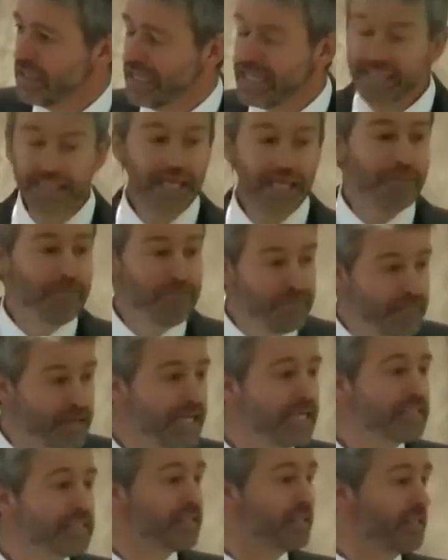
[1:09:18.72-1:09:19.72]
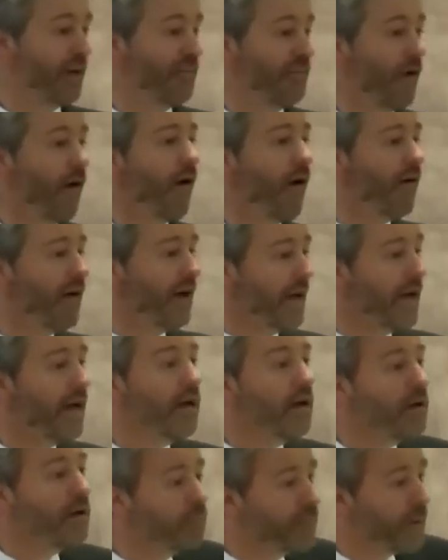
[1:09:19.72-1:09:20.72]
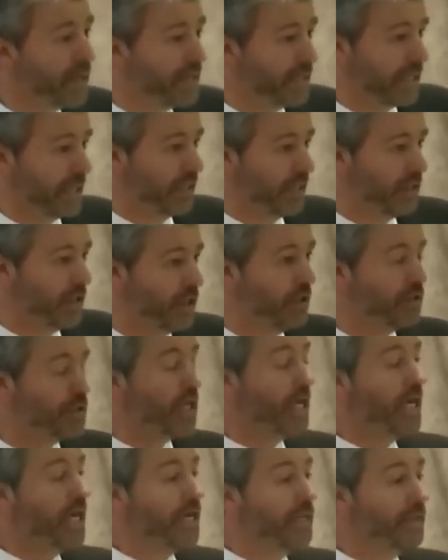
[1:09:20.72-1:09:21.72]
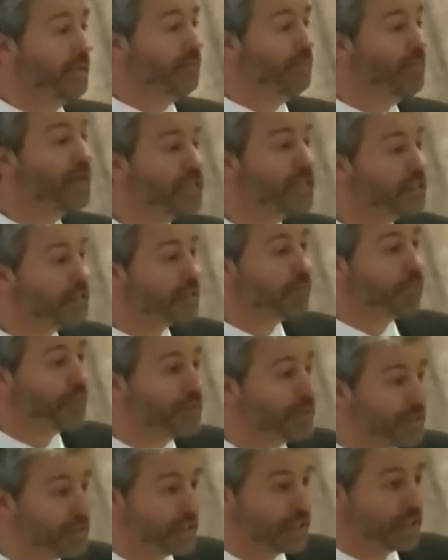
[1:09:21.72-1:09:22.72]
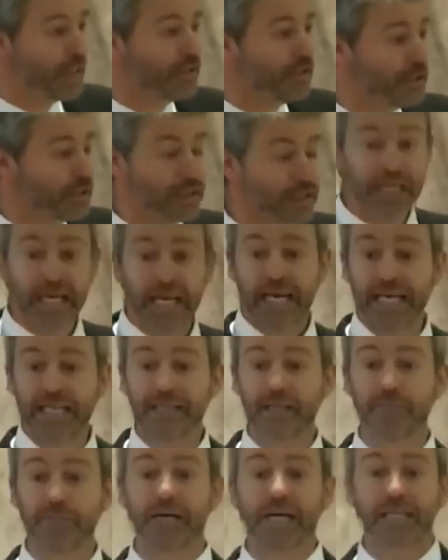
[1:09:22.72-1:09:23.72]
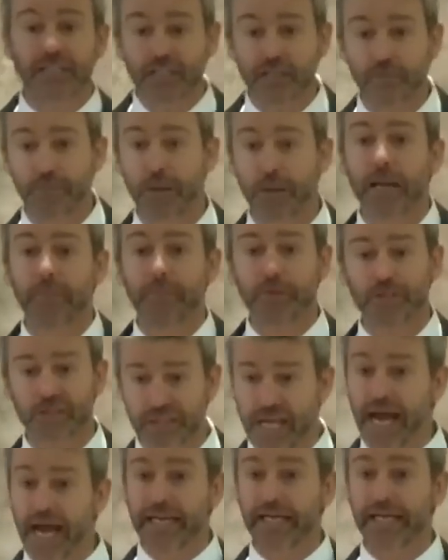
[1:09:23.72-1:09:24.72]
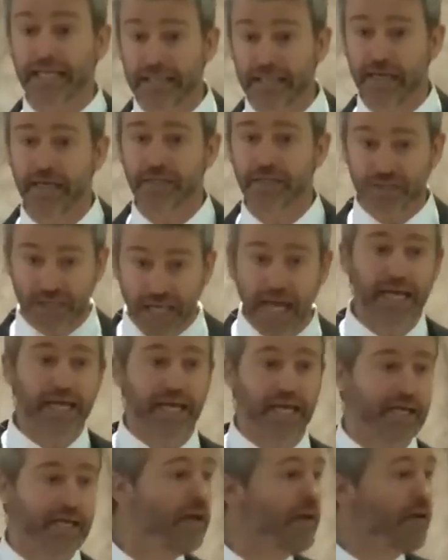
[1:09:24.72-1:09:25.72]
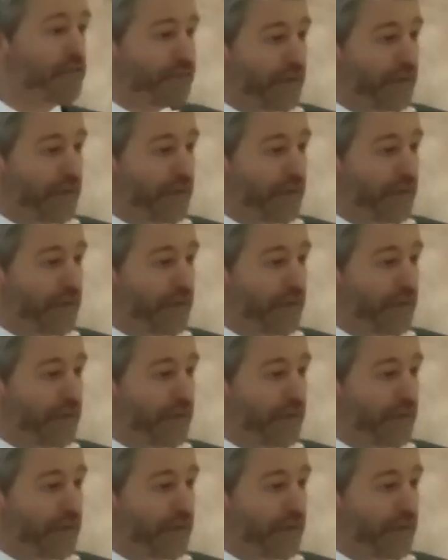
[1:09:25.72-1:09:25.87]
In the midst of all hell breaking loose, in the midst of persecution, in the midst of people standing there saying,